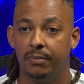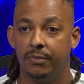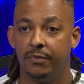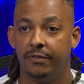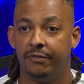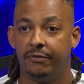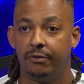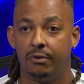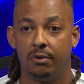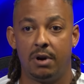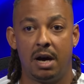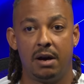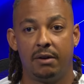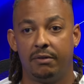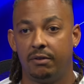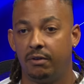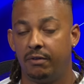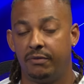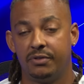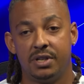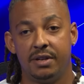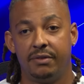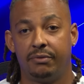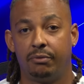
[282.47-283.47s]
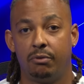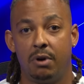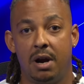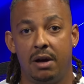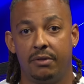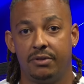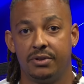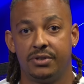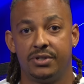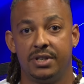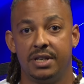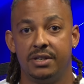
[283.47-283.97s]

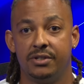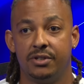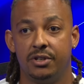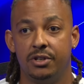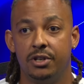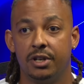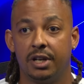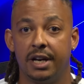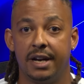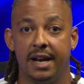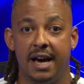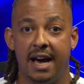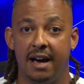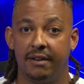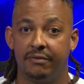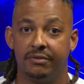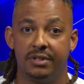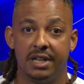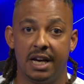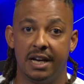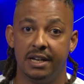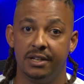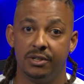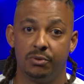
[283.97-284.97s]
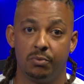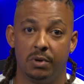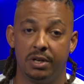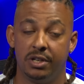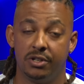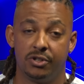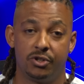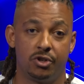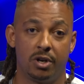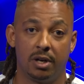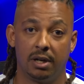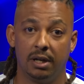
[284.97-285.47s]
Throughout the season, you're going to have days where you're
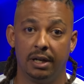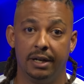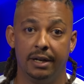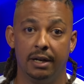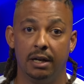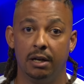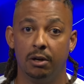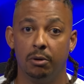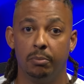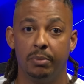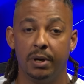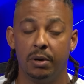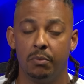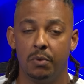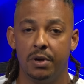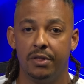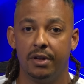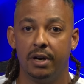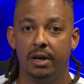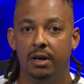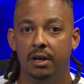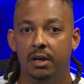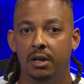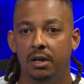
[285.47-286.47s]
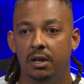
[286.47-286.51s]
struggling a little bit with it,